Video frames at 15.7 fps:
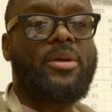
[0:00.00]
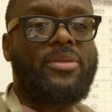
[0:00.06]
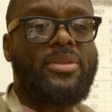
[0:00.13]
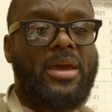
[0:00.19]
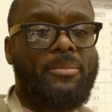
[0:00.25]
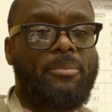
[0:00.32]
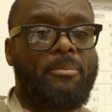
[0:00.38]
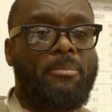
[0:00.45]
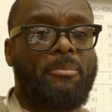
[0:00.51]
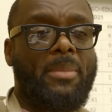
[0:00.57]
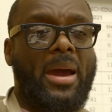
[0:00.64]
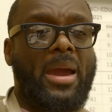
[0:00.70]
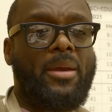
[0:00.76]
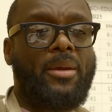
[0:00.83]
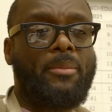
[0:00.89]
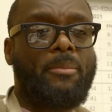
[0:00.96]
that
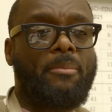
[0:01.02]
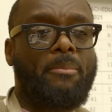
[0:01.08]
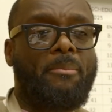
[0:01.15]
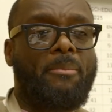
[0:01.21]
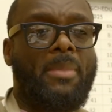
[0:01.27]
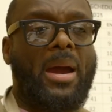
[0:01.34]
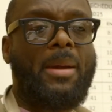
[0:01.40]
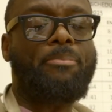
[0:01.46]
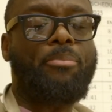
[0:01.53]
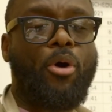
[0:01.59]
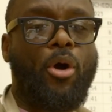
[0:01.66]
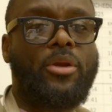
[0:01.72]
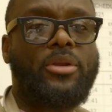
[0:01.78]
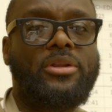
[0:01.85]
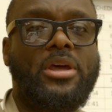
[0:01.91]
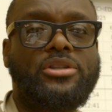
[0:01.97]
my
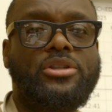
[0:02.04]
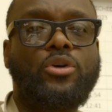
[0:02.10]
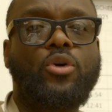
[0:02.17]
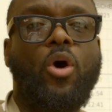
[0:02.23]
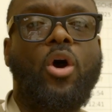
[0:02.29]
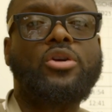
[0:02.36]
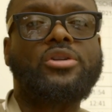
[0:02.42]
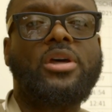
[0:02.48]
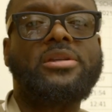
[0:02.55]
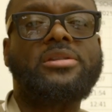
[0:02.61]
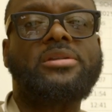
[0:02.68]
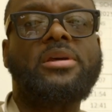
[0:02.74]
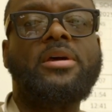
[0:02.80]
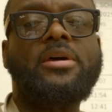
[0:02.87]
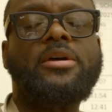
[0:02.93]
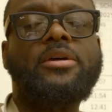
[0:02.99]
part doesn't cause us
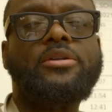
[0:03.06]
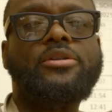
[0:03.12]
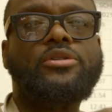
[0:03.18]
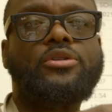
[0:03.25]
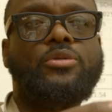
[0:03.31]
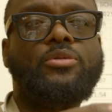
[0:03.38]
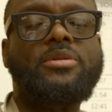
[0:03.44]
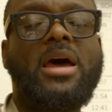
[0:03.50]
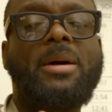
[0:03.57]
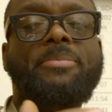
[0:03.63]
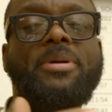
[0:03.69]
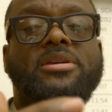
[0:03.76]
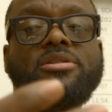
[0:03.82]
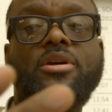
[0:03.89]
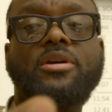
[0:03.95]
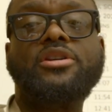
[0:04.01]
to not be
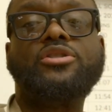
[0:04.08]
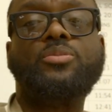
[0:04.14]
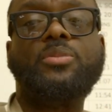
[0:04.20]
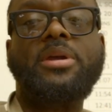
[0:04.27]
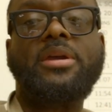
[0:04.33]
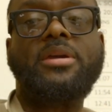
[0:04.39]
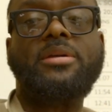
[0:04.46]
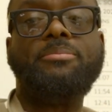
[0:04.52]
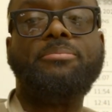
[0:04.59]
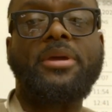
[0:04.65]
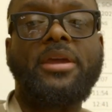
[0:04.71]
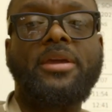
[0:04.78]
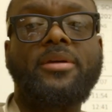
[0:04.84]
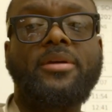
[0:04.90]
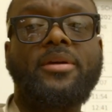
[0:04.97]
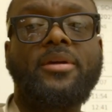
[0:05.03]
as good as we can
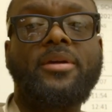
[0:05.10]
be?